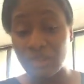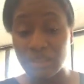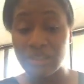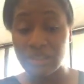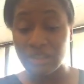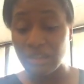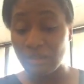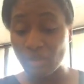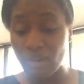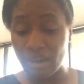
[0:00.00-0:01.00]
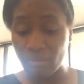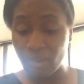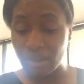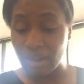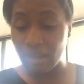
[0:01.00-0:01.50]
really good that I'm trying
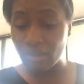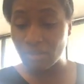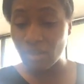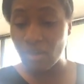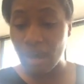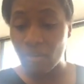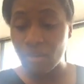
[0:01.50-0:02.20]
right now. So I